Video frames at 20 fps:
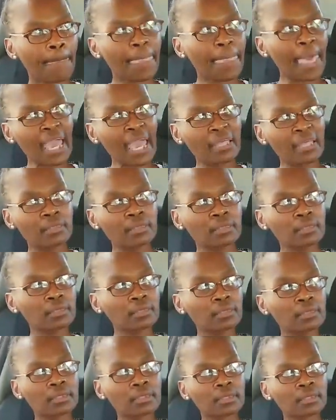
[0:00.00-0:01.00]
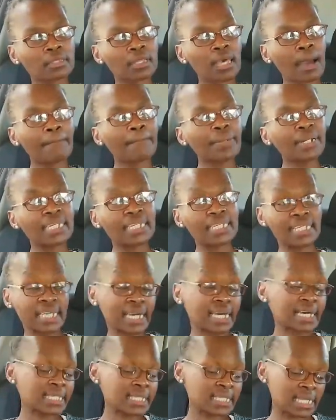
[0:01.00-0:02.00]
Then couple of
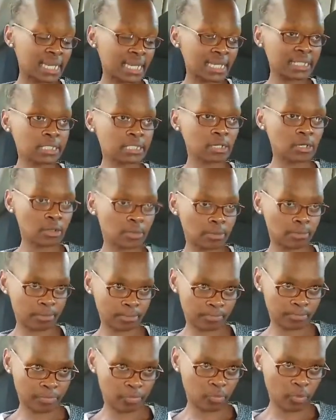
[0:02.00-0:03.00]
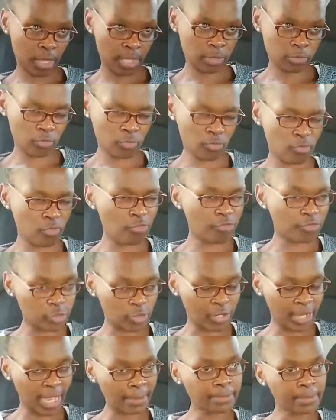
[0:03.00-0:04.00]
years later, when we
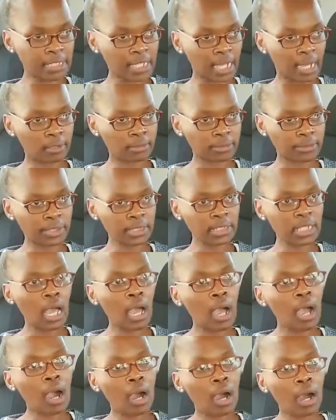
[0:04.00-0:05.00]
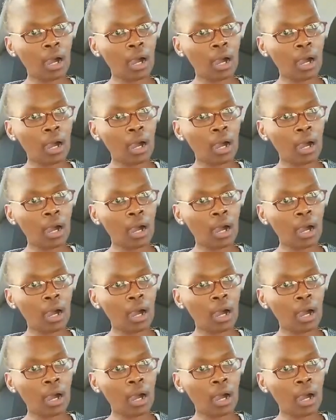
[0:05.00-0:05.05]
moved to Cape Town,